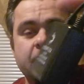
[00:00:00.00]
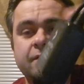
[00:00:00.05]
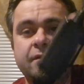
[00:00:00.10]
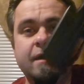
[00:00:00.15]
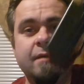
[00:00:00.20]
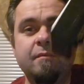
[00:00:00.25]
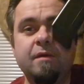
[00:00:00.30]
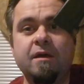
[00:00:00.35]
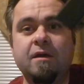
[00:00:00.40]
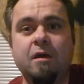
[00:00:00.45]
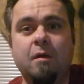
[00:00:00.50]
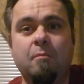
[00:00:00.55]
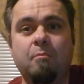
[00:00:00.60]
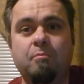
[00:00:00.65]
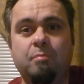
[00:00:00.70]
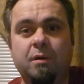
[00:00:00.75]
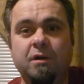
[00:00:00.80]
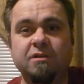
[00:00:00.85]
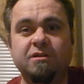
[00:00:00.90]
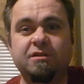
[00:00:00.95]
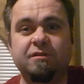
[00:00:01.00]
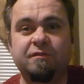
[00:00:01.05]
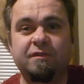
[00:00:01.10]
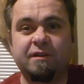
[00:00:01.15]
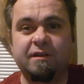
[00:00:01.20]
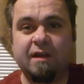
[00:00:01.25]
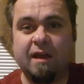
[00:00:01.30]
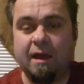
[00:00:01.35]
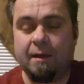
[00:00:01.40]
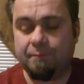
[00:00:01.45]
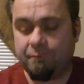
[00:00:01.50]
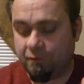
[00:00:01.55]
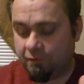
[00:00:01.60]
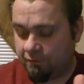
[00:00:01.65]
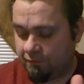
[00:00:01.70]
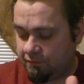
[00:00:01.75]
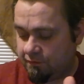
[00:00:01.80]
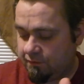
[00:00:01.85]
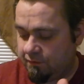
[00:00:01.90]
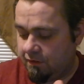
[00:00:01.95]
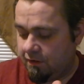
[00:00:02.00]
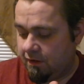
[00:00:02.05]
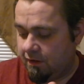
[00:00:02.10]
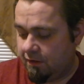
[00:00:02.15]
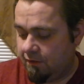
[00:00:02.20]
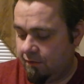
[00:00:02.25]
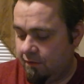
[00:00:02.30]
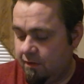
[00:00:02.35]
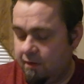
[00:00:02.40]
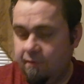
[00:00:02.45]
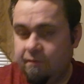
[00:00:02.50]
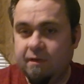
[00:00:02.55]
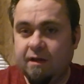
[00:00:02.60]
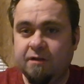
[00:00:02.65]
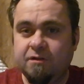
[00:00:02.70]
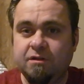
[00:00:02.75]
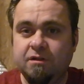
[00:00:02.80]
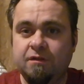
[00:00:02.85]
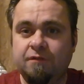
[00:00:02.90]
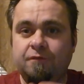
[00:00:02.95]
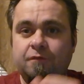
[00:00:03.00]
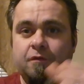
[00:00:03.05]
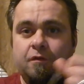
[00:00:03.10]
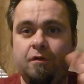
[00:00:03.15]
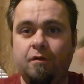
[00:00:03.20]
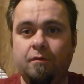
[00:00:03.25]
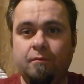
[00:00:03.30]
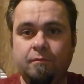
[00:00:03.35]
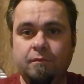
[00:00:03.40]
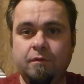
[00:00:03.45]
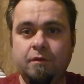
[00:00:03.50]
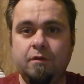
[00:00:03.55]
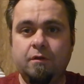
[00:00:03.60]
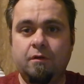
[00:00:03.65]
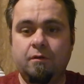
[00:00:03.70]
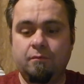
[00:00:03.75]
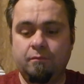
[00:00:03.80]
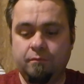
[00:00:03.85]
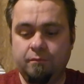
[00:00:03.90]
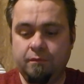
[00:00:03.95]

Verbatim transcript: They make a bunch of adapters, not just for, you know,